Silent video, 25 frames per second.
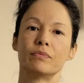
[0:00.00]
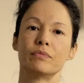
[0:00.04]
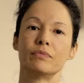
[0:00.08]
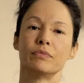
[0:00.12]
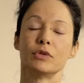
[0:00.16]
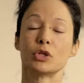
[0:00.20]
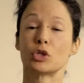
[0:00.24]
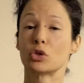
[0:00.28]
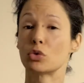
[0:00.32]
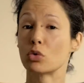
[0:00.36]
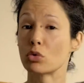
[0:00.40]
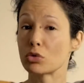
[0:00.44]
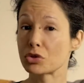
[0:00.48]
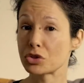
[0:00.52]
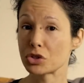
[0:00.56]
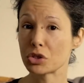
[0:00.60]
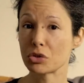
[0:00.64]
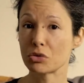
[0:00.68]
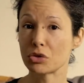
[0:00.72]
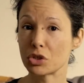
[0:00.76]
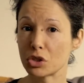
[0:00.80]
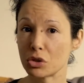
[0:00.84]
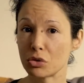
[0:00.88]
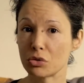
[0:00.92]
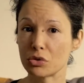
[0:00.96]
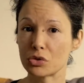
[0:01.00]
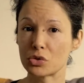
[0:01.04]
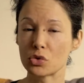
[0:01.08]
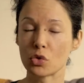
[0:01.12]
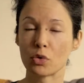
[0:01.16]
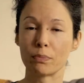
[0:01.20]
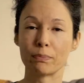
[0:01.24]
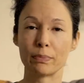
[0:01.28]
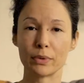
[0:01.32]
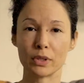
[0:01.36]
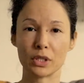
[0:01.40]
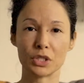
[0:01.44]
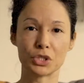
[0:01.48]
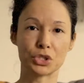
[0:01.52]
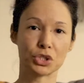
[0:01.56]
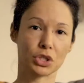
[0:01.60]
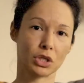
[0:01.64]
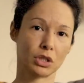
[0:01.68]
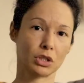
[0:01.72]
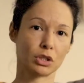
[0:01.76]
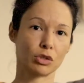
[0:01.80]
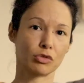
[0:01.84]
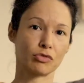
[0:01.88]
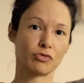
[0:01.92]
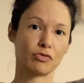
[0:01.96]
You can also use your bullet
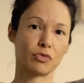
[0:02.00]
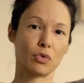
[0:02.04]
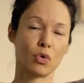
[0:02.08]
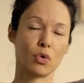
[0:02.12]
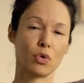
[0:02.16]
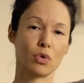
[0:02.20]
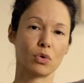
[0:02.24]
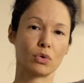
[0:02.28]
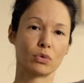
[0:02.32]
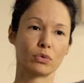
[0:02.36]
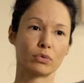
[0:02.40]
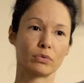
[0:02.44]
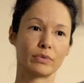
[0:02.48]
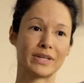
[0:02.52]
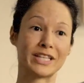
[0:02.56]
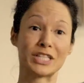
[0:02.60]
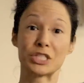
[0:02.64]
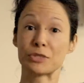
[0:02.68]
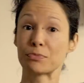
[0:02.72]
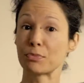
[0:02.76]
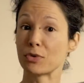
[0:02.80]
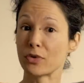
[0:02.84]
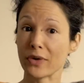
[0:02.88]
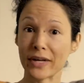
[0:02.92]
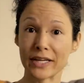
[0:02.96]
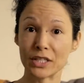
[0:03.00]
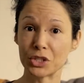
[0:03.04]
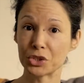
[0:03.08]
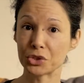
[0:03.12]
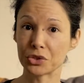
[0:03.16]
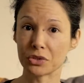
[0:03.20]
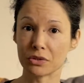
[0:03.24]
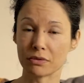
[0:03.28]
journal for inspiration,